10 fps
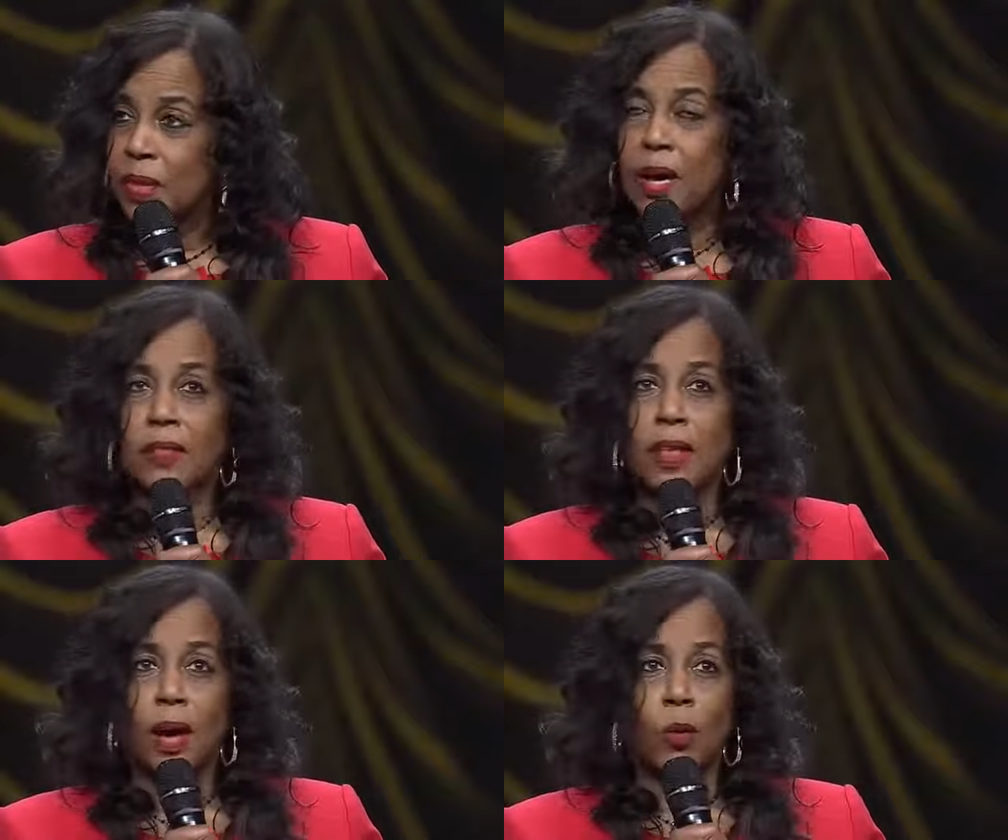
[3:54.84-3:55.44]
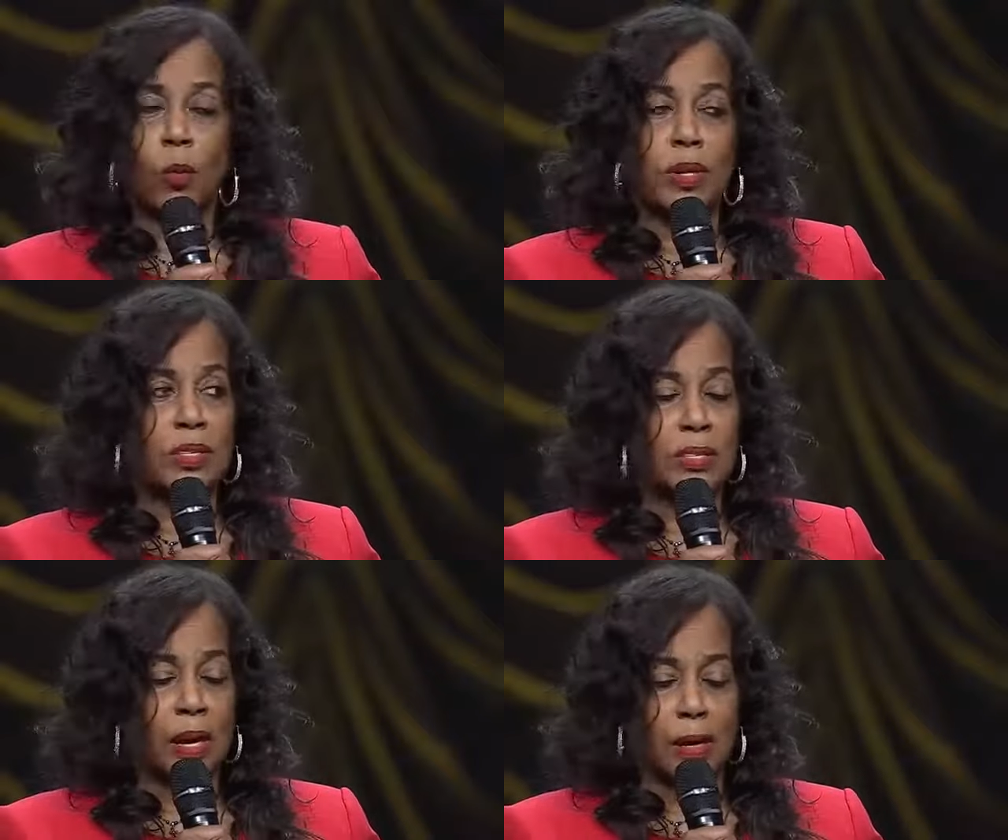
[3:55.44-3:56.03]
and that
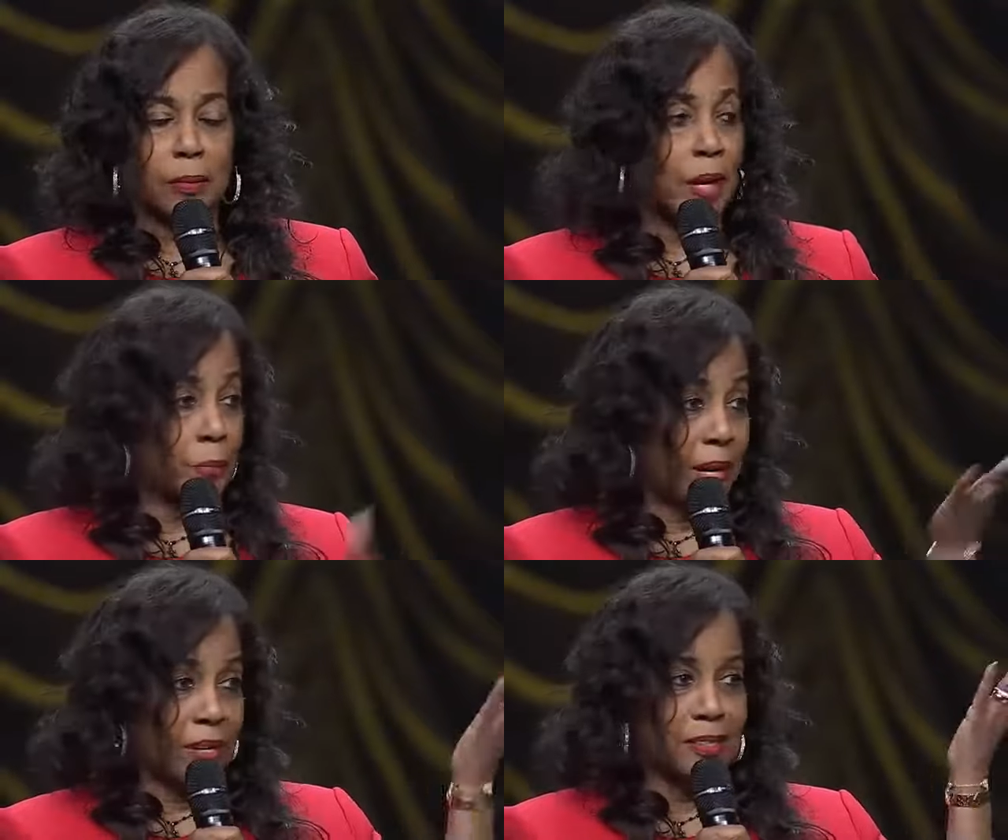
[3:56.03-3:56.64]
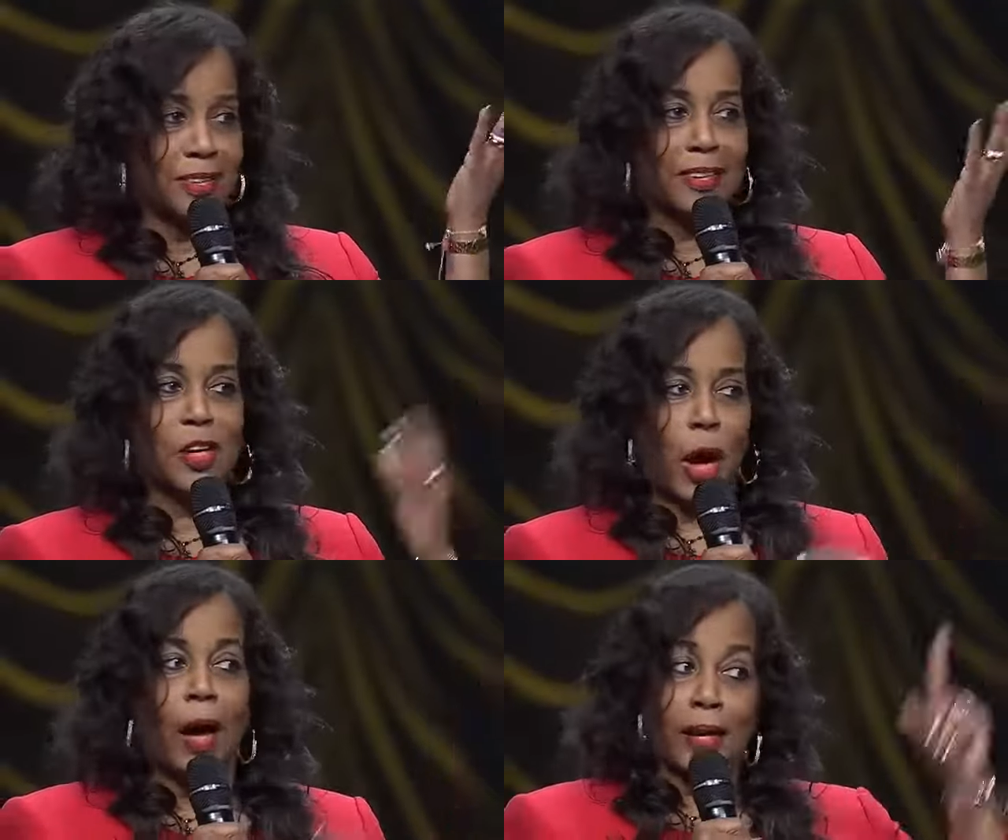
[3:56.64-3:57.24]
was um, amazing.
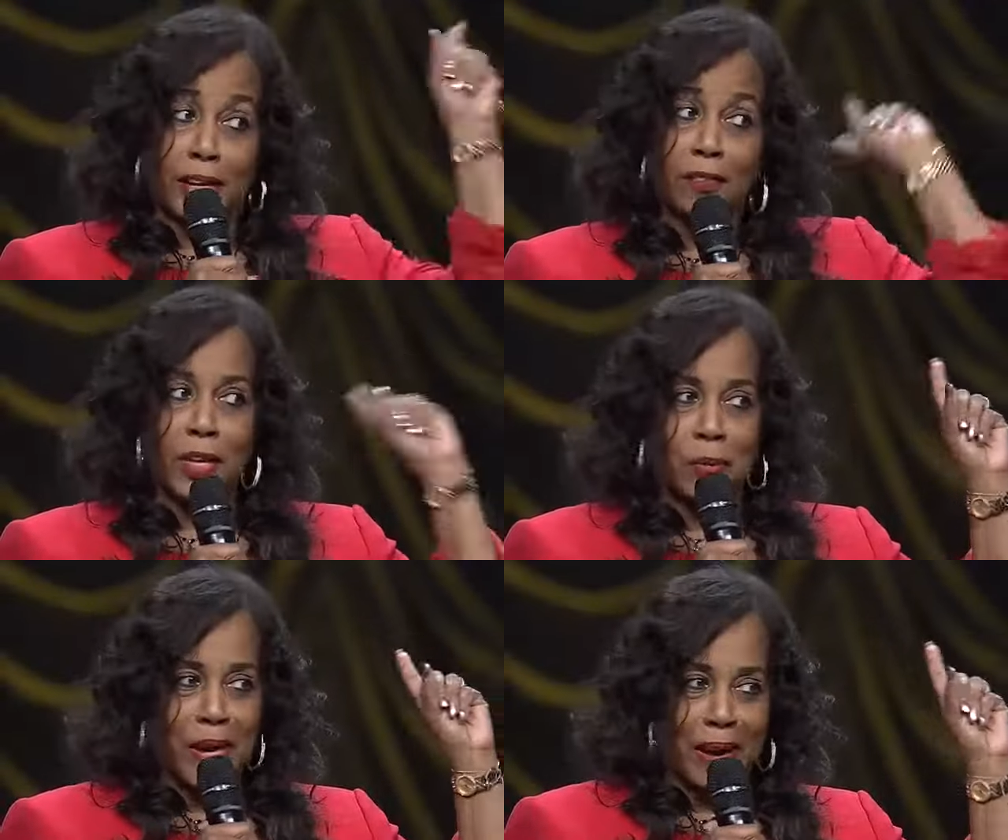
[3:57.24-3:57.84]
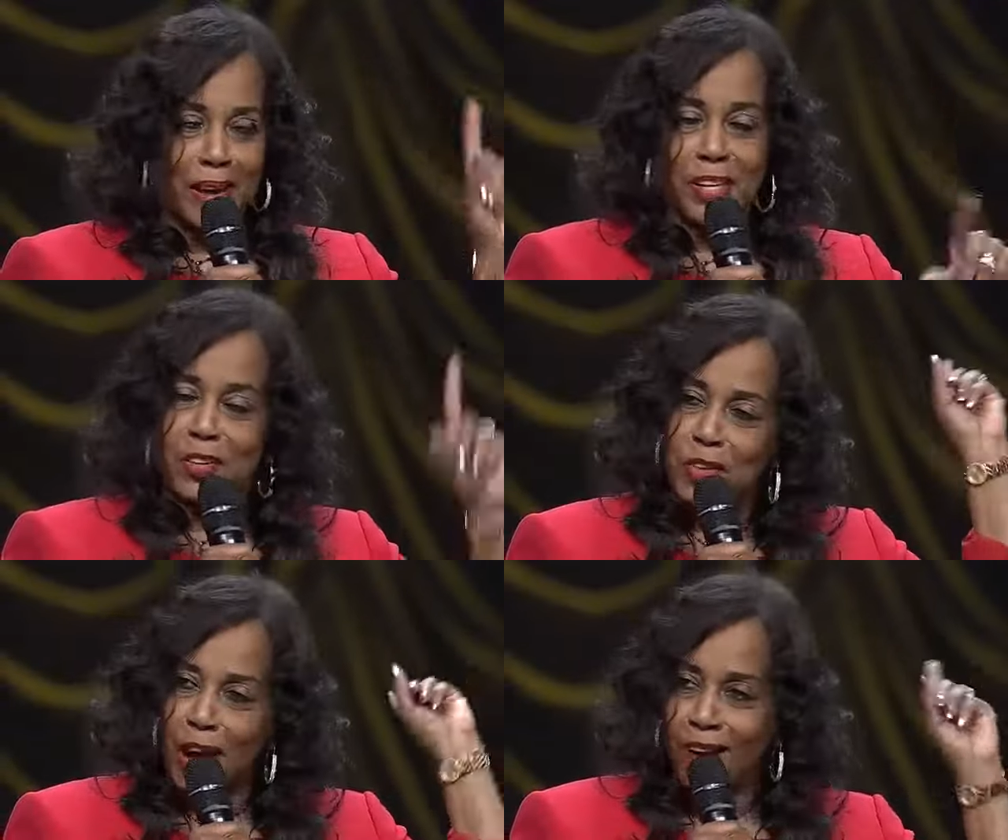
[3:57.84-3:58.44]
Give them a hand,
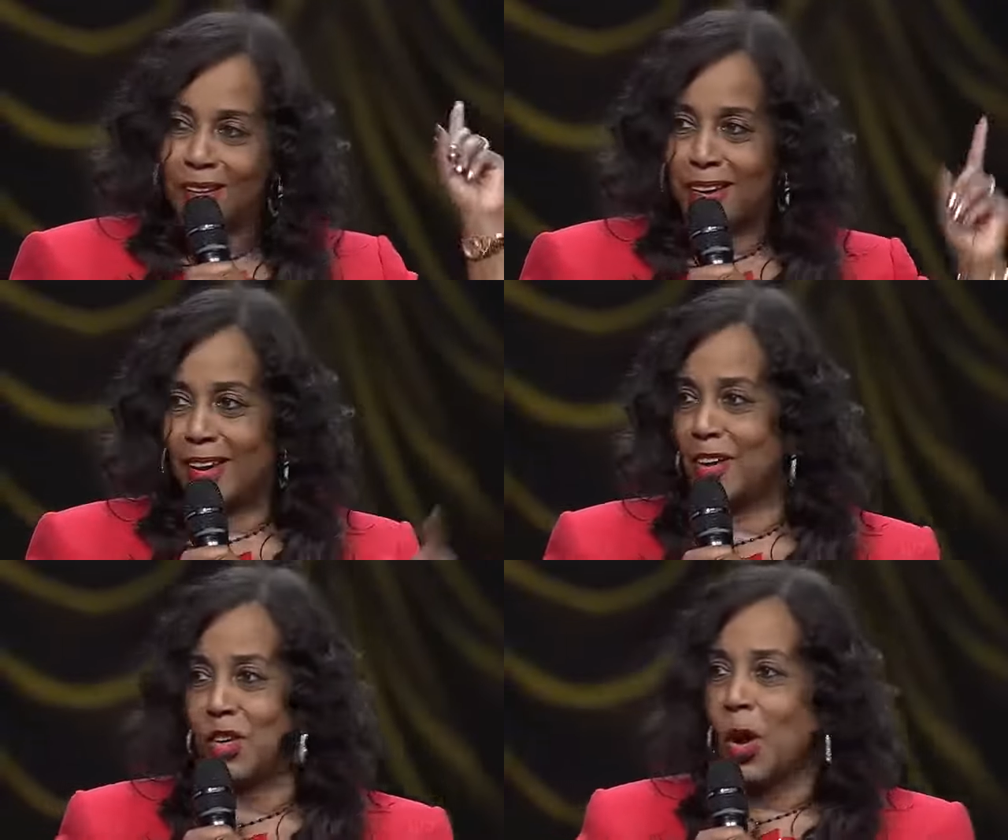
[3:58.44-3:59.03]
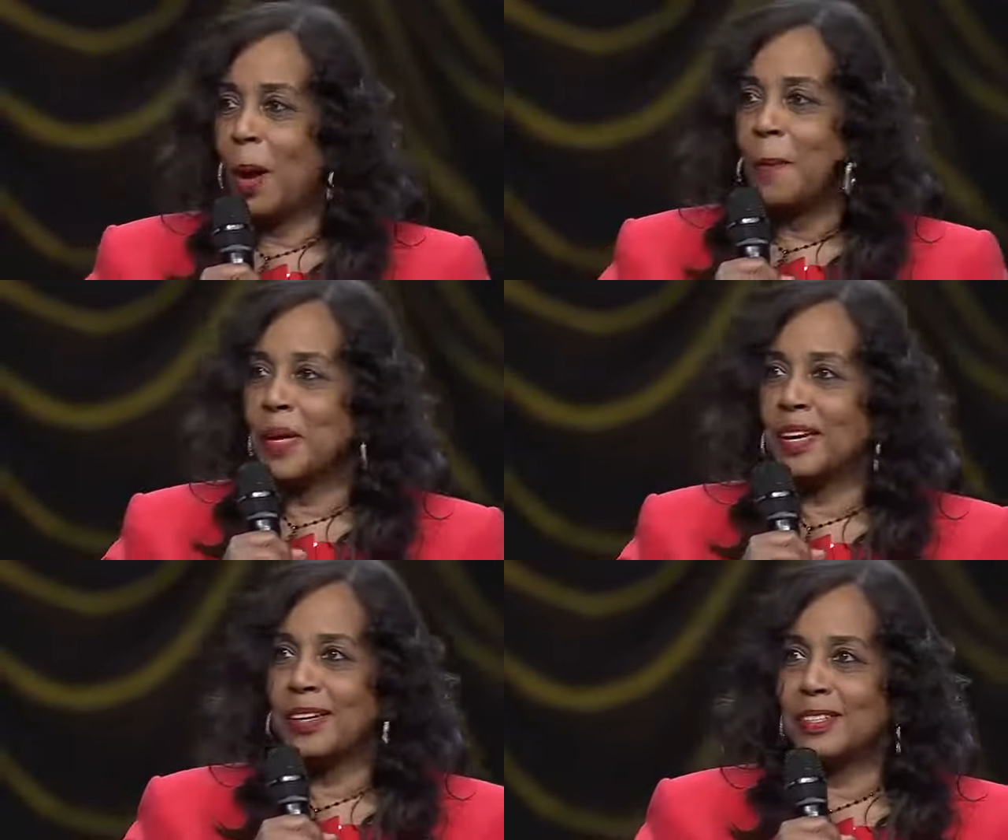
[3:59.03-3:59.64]
give God a hand,
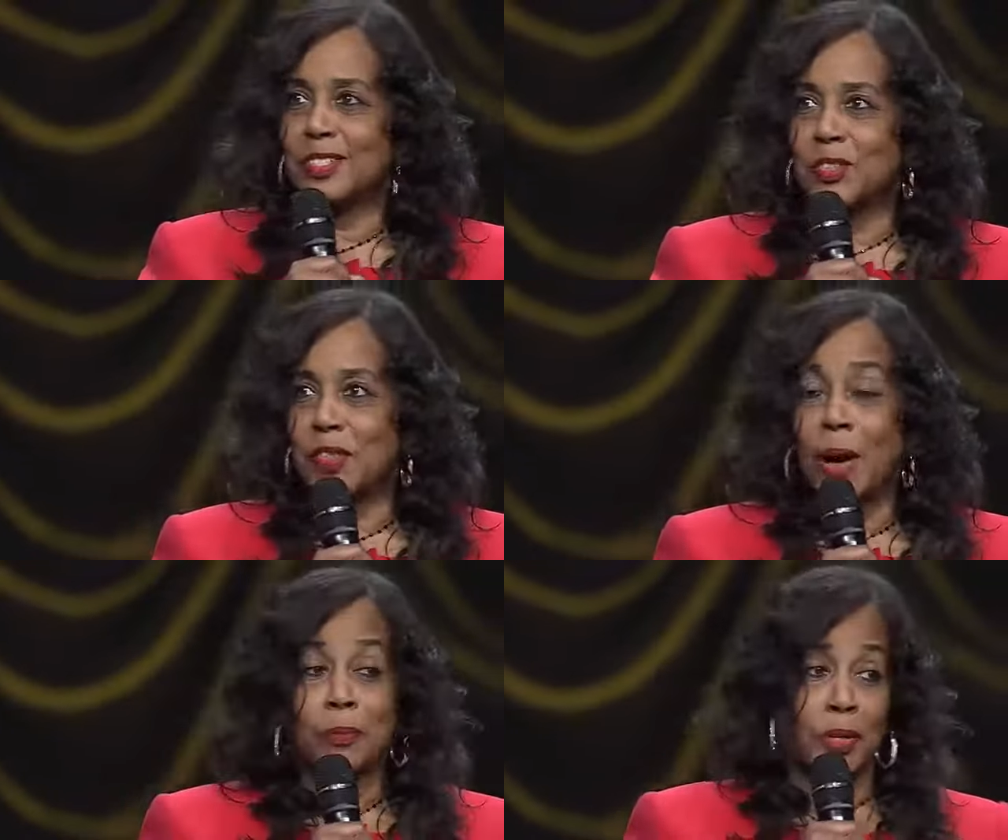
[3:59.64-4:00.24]
because that